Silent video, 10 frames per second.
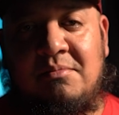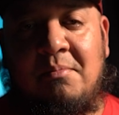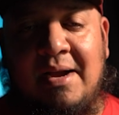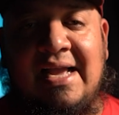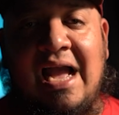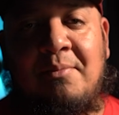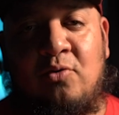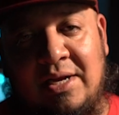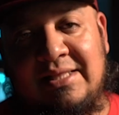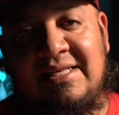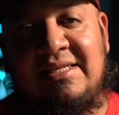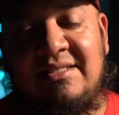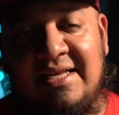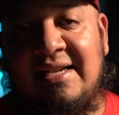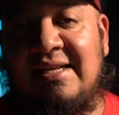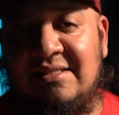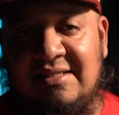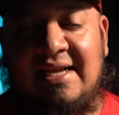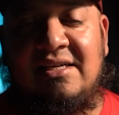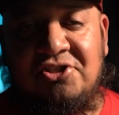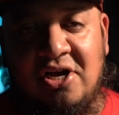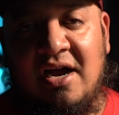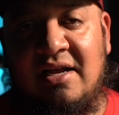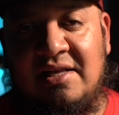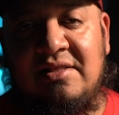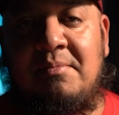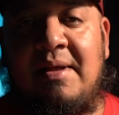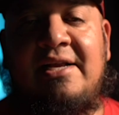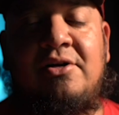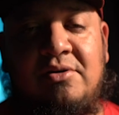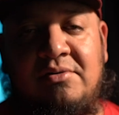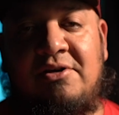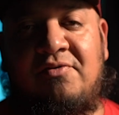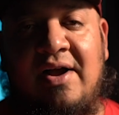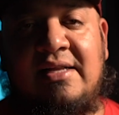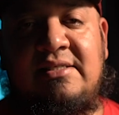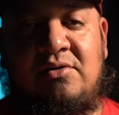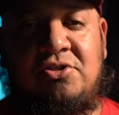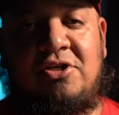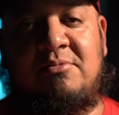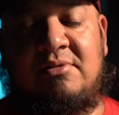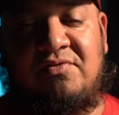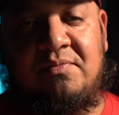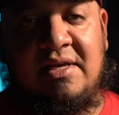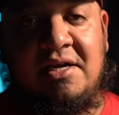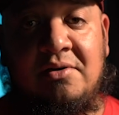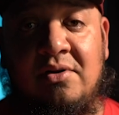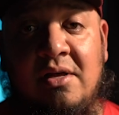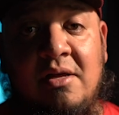my camera at these settings, take a shot, and then make your fine-tune adjustments from there.